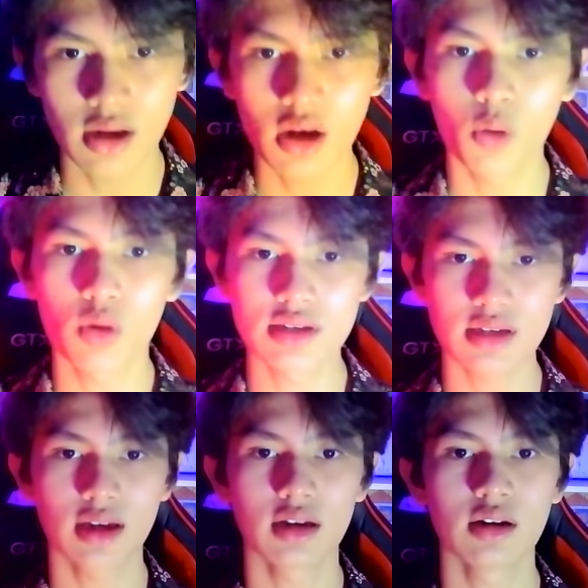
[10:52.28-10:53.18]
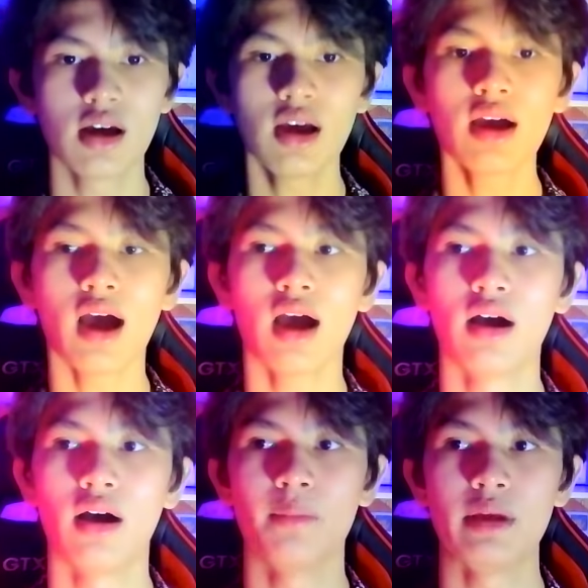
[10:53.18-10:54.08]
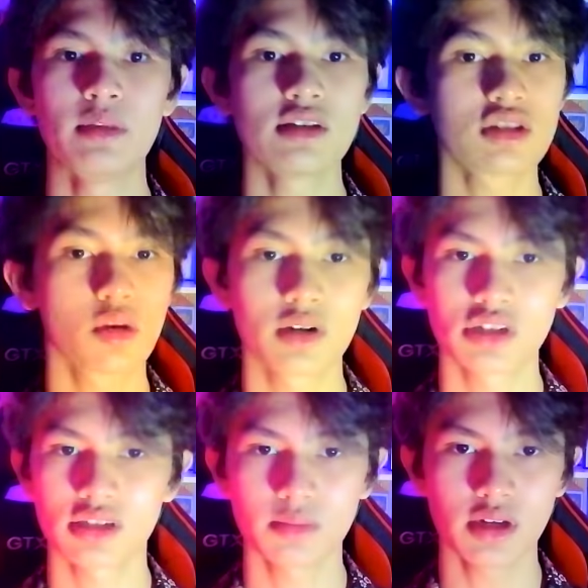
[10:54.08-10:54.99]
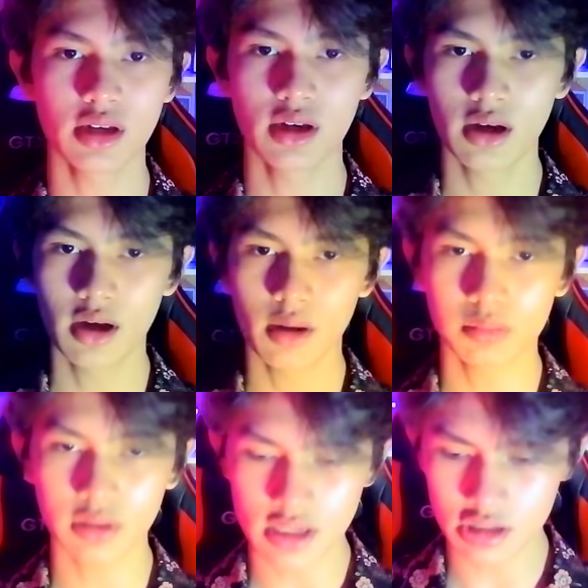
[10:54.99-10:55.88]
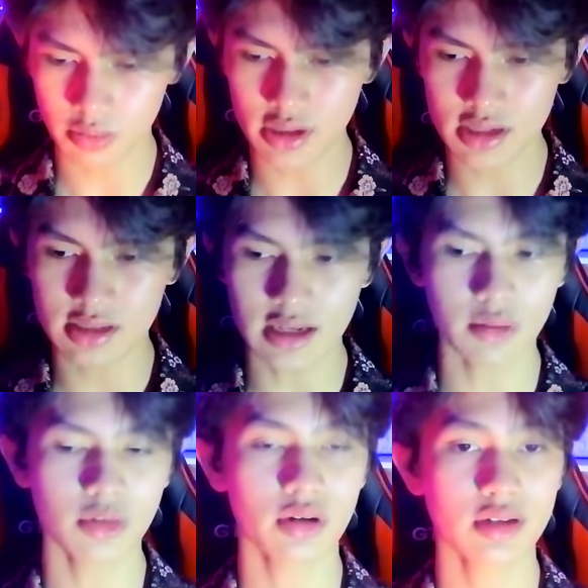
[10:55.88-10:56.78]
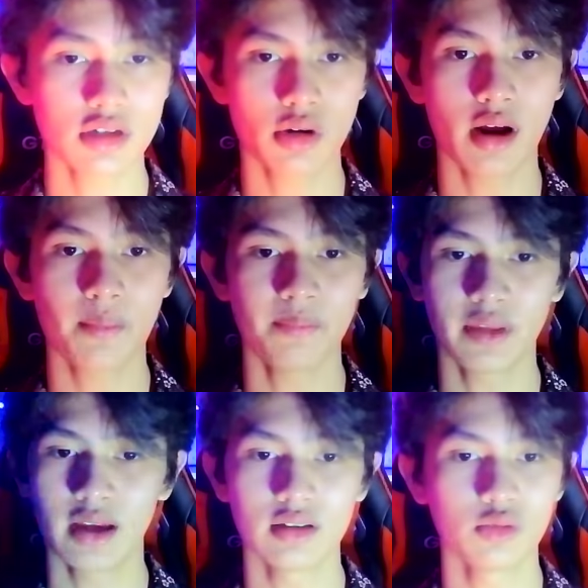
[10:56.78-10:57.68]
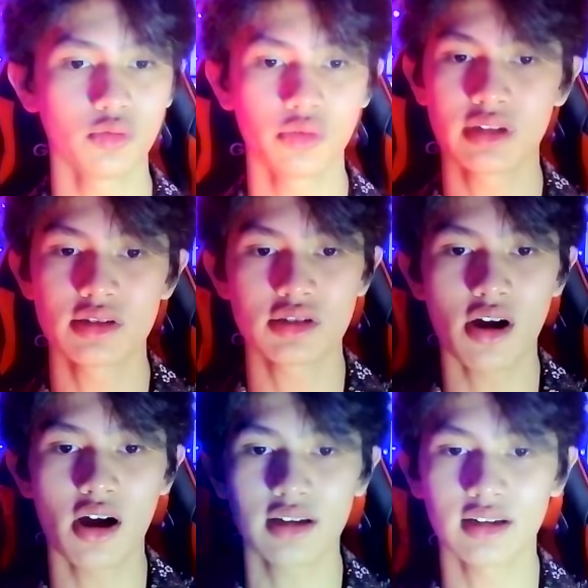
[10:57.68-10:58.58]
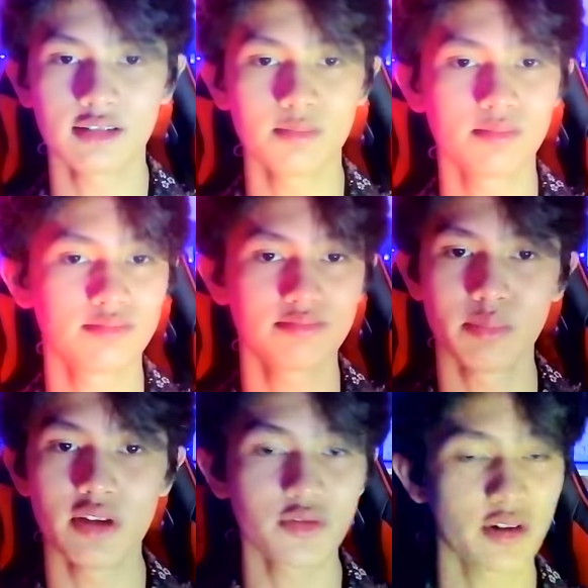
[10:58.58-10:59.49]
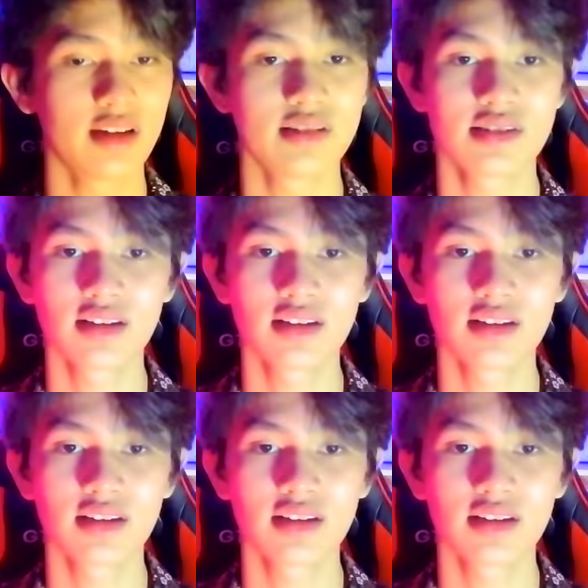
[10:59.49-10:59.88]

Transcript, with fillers: once again. Um, it means so much to me. Please, please DM me on Instagram and we can talk and be friends.